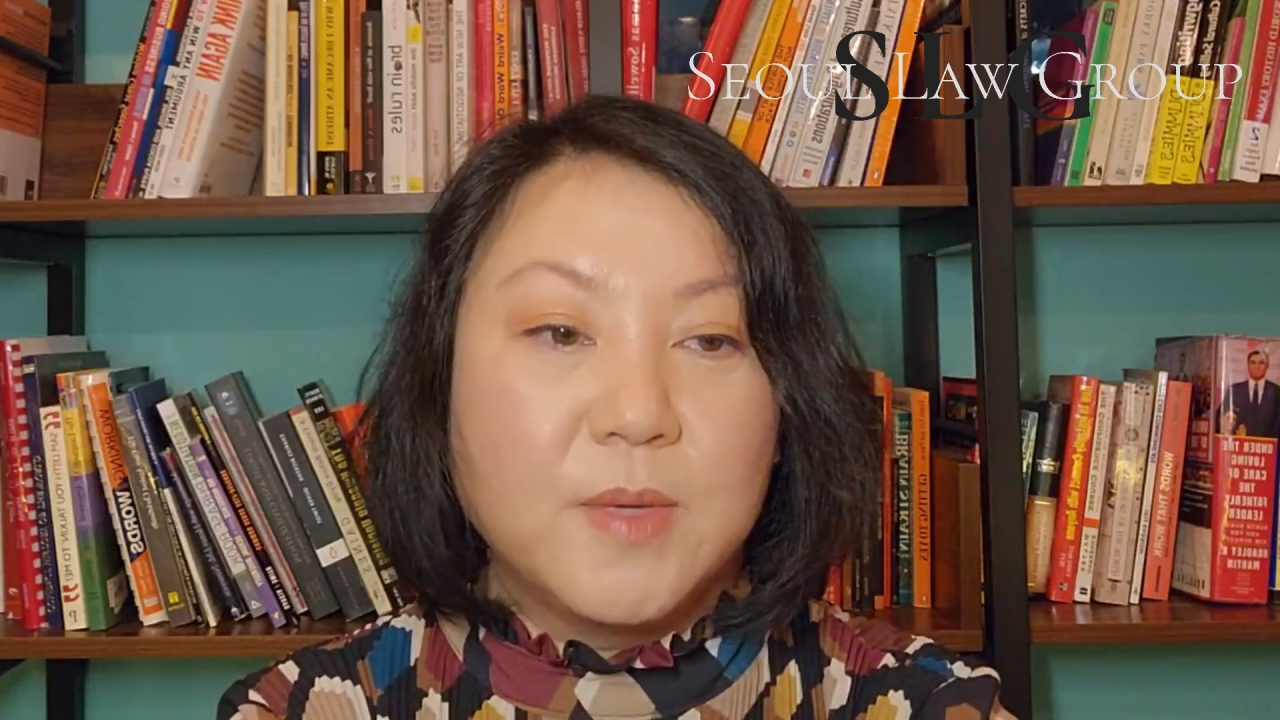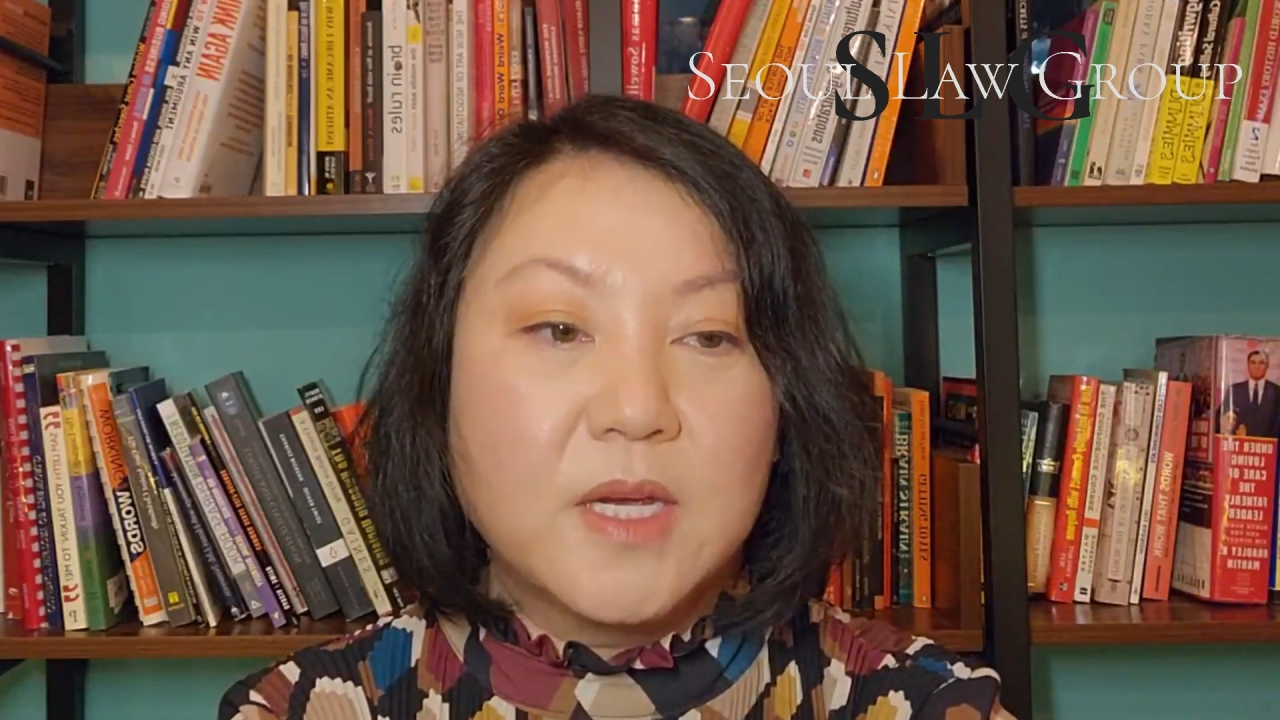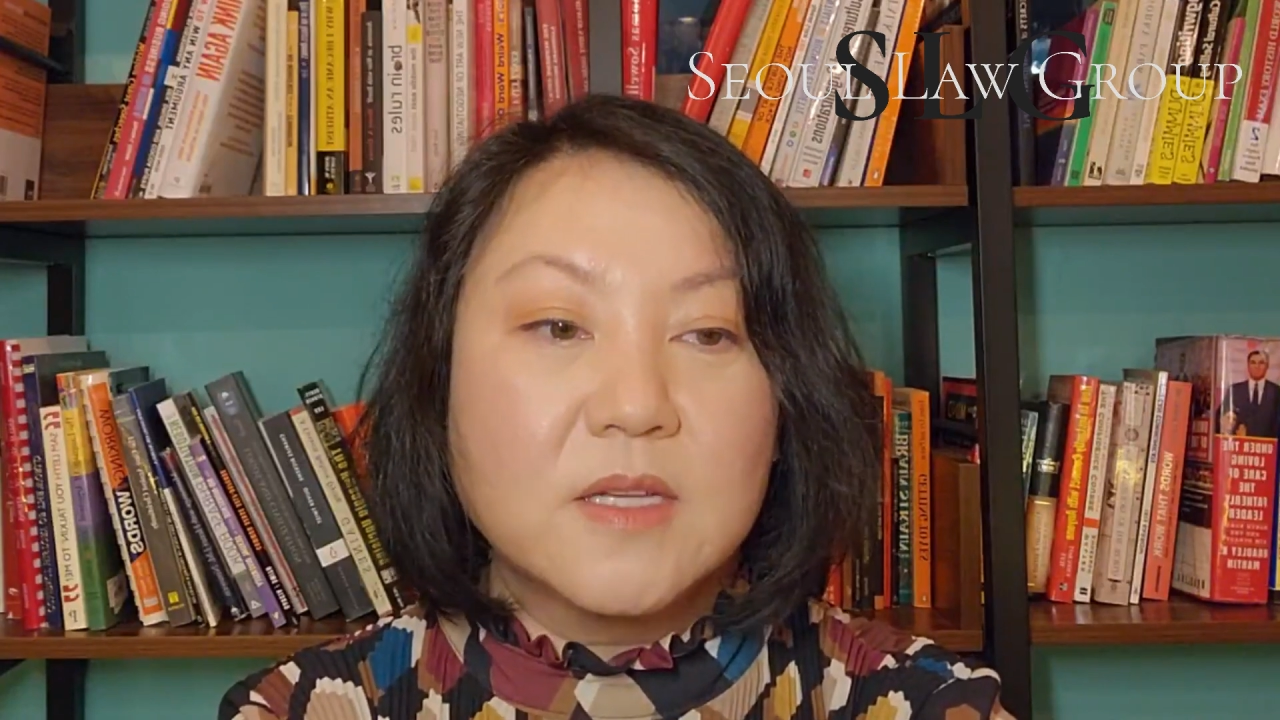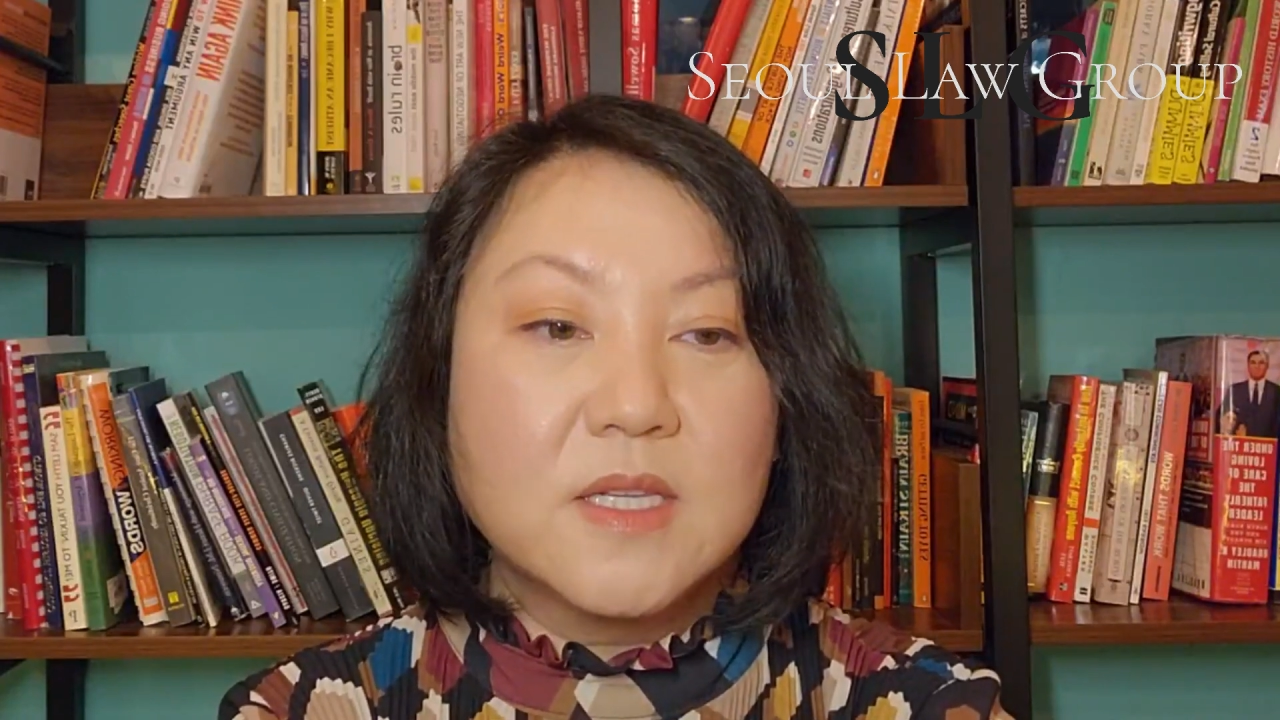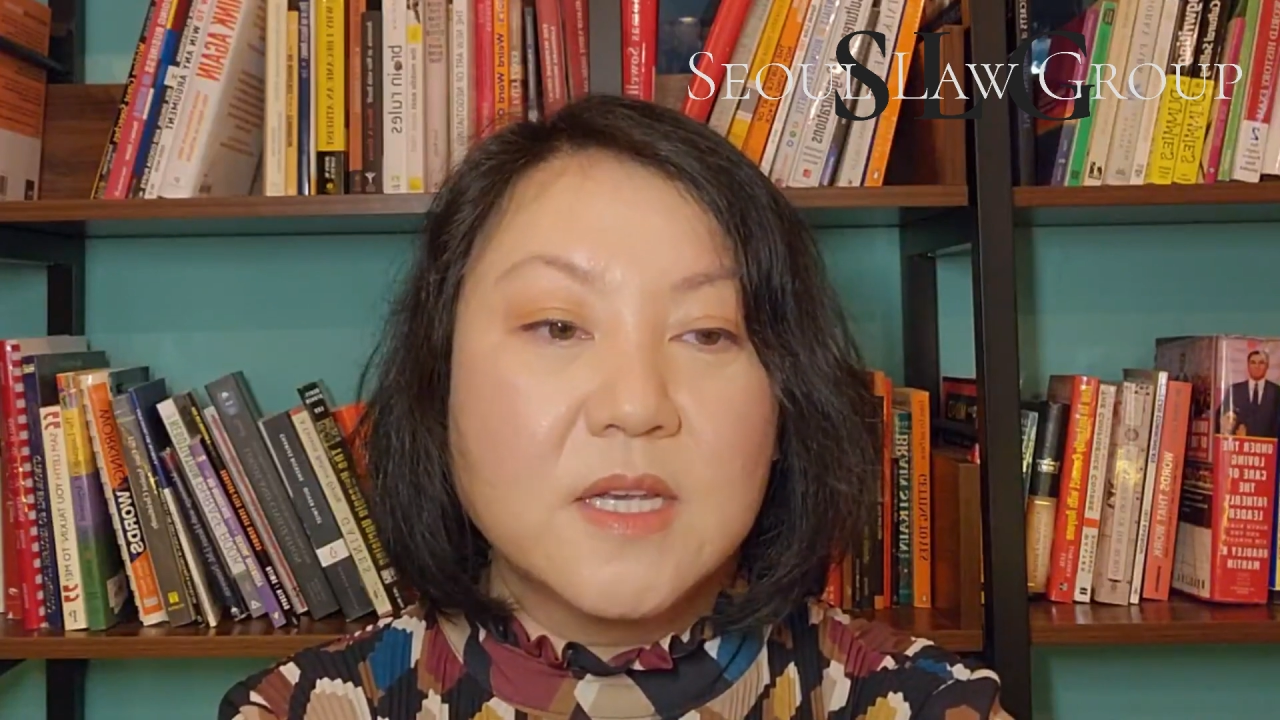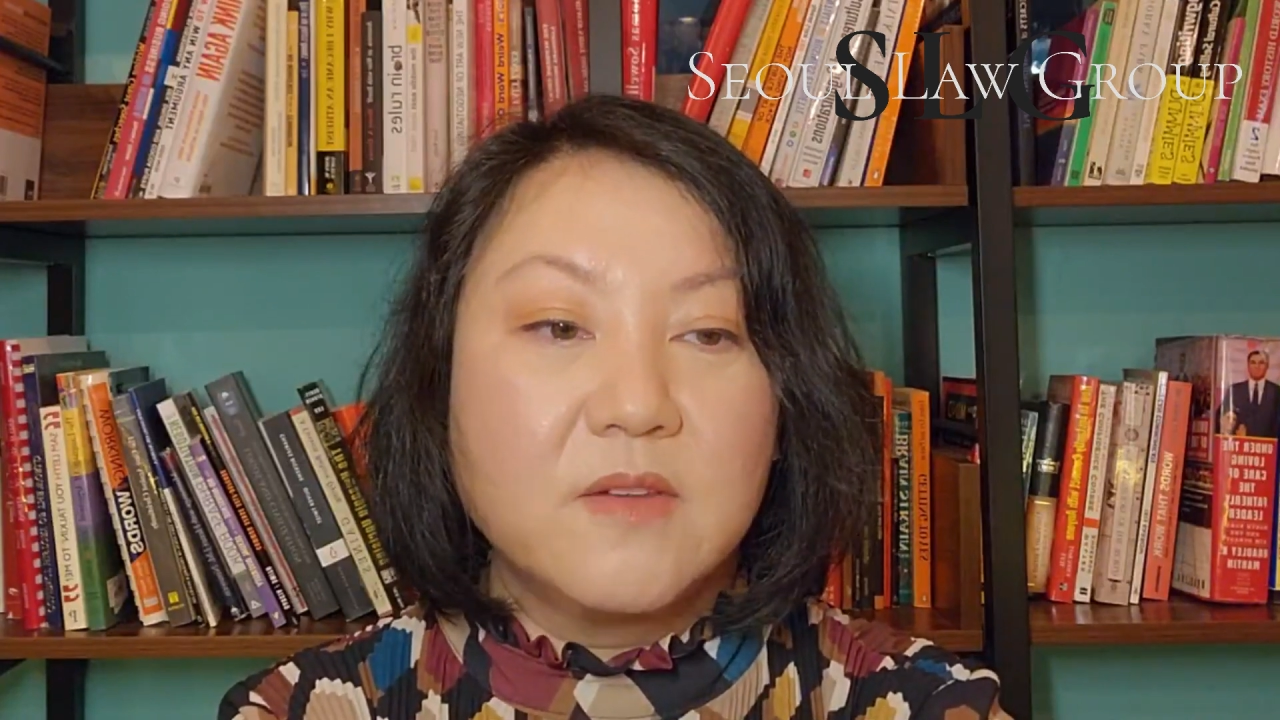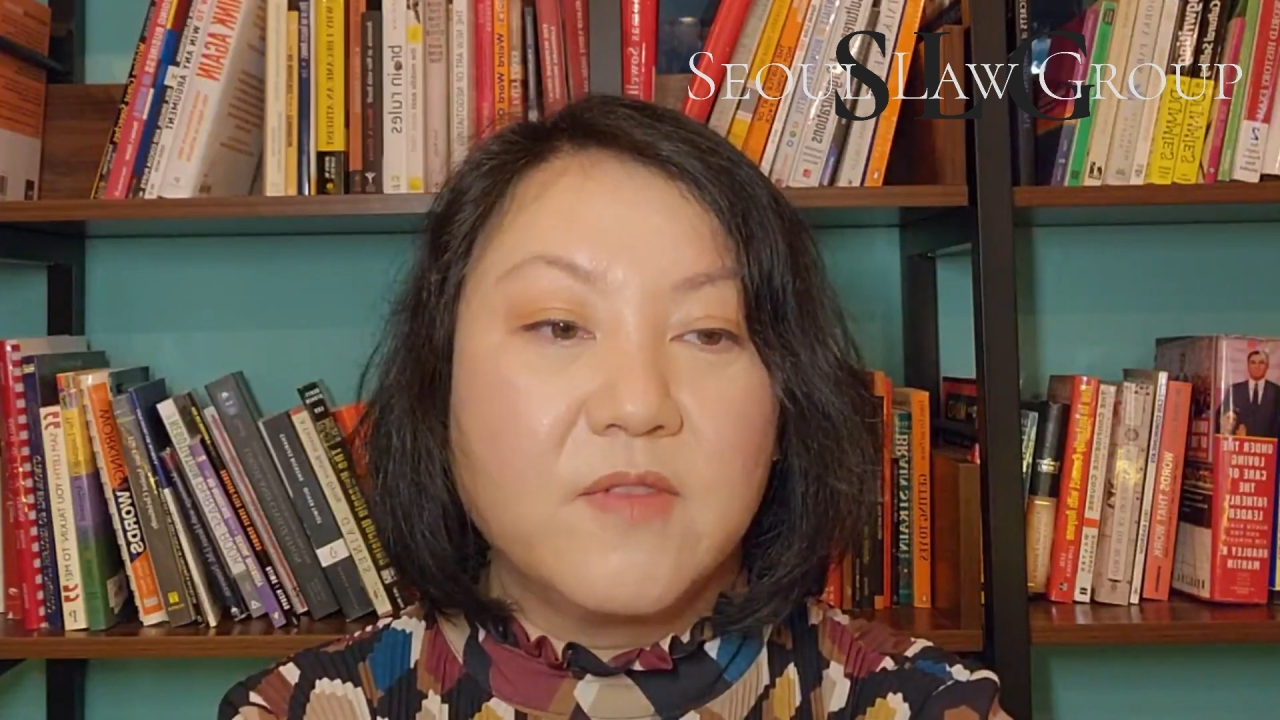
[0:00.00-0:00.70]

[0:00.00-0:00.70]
because the